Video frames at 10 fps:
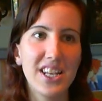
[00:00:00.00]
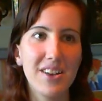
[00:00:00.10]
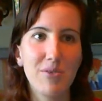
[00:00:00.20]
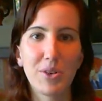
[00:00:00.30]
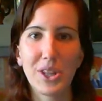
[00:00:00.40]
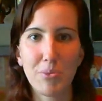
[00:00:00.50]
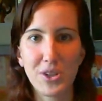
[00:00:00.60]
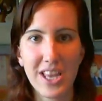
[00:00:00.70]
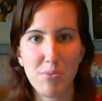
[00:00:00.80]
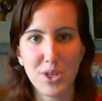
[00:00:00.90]
didn't really
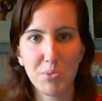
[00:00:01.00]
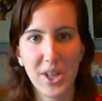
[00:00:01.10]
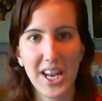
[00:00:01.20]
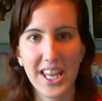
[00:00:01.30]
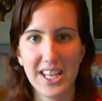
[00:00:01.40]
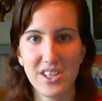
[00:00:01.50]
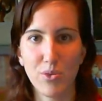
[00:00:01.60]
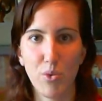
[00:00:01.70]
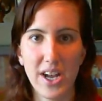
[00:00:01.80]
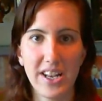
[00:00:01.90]
put that much planning into
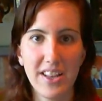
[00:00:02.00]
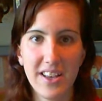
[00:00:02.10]
what